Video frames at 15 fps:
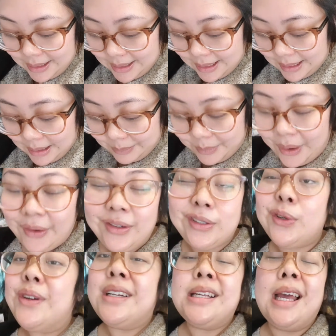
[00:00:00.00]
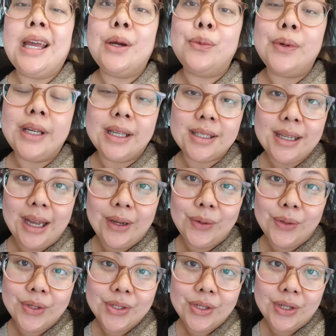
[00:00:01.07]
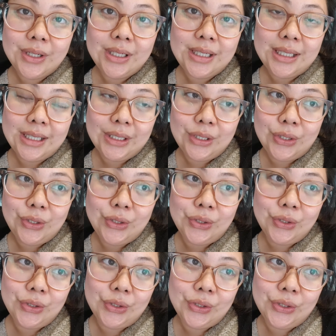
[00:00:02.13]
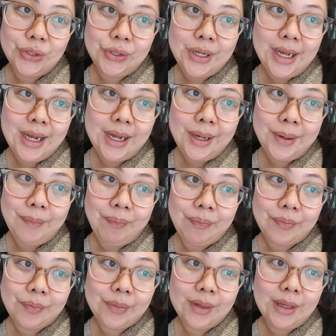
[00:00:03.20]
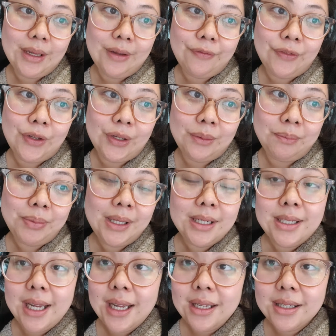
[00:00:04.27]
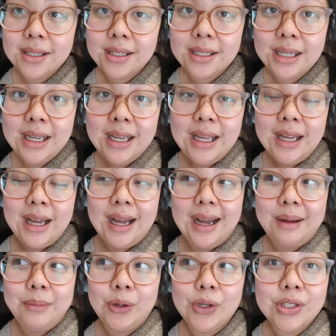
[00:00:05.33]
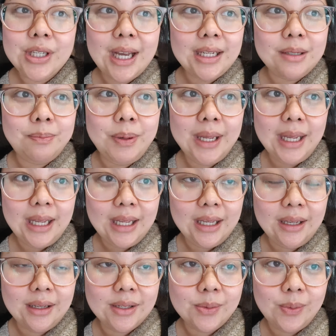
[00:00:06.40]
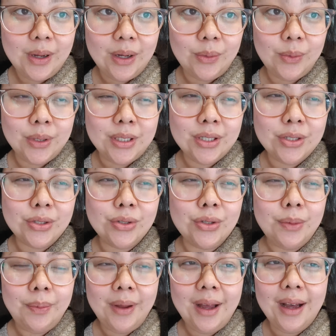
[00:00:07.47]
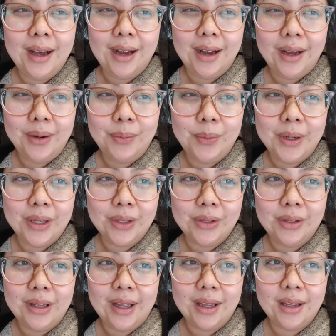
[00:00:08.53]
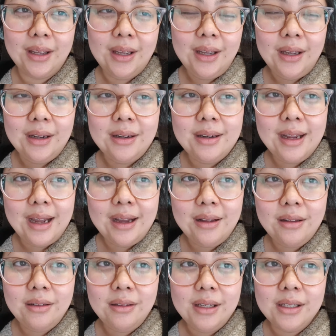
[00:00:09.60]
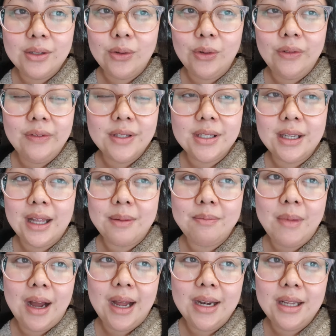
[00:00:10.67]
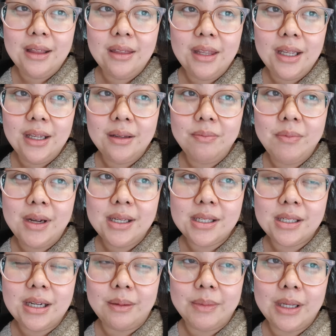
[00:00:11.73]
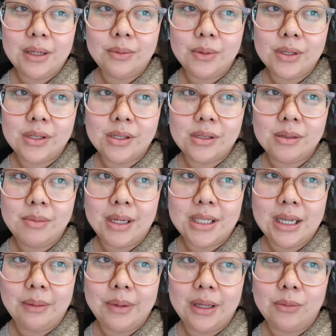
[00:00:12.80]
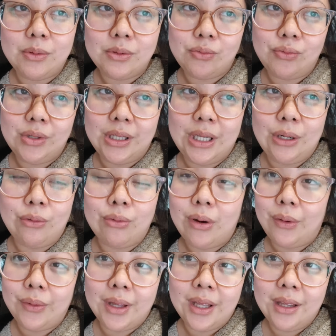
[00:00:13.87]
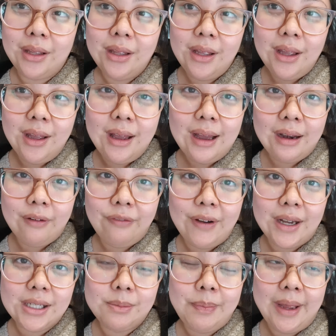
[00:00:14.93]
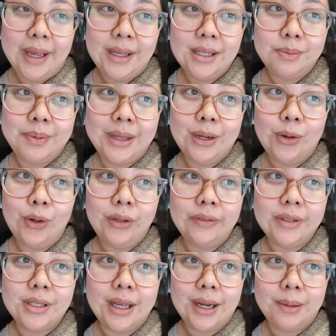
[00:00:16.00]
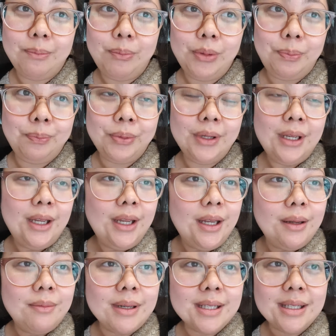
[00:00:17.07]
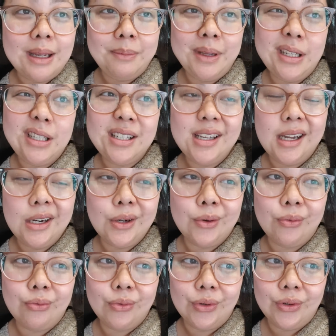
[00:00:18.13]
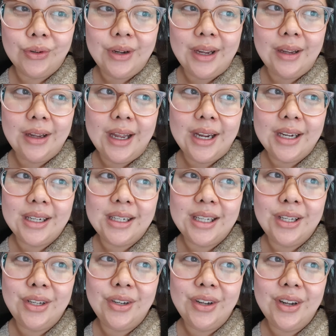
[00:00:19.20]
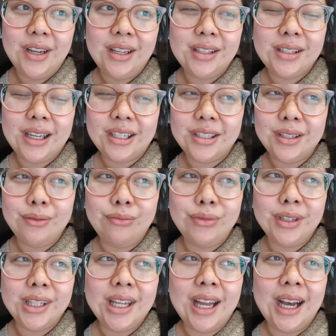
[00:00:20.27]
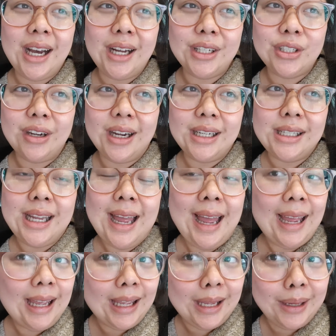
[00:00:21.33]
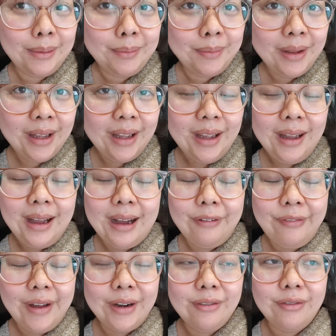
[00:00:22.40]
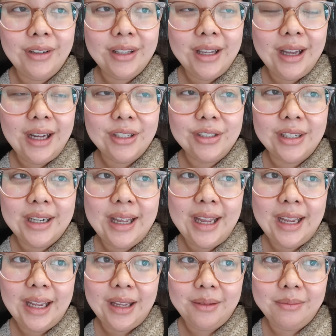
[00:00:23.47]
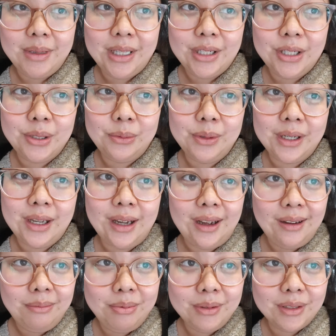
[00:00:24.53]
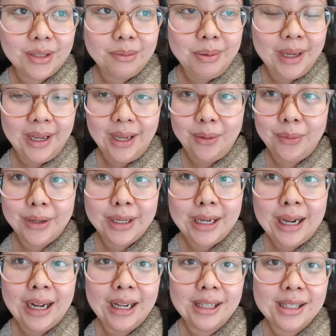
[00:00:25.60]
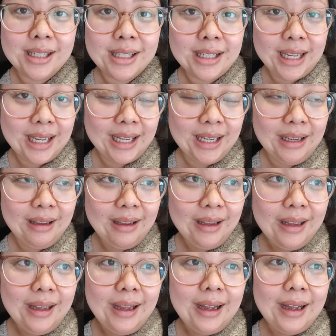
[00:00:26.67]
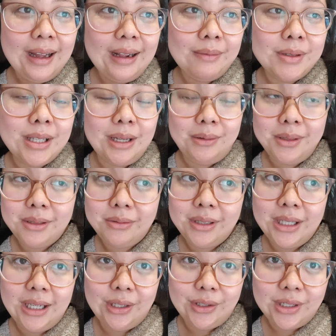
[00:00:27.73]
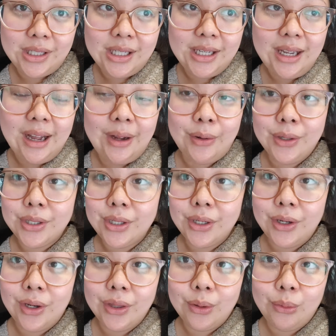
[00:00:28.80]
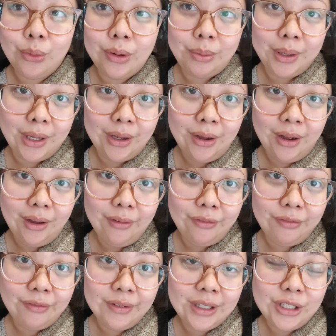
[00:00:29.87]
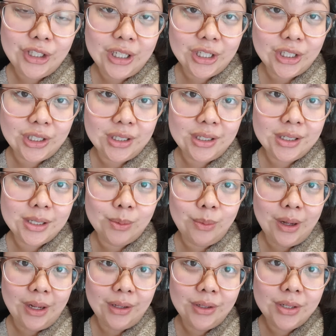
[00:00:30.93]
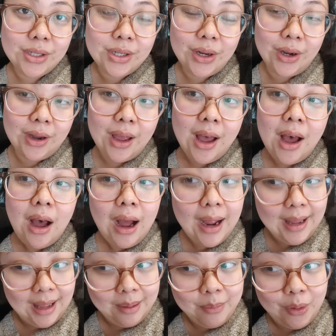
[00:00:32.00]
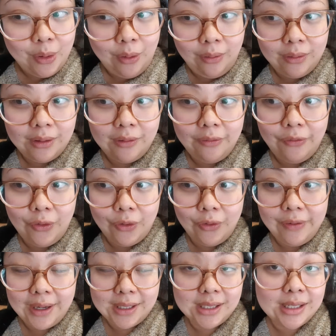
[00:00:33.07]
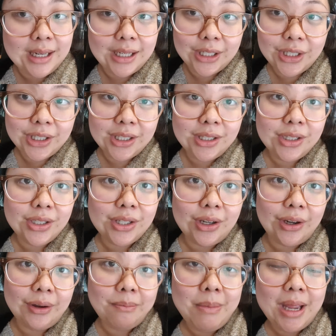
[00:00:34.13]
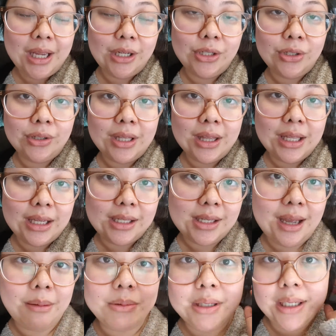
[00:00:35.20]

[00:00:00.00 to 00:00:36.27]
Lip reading: On 28 weeks, I also did do a few blood tests. Also had to pee as well, which is super hard when like now it's all of a sudden like I didn't think my tummy was really growing at a fast pace, but then all of a sudden, boop, my stomach just kind of grew. And you know how it's actually really hard trying to aim. I found it really hard trying to aim into a cup to pee when you can't see. So that was really interesting. I also got the whooping cough injection as well. So I am all for vaccination, so making sure that things are up to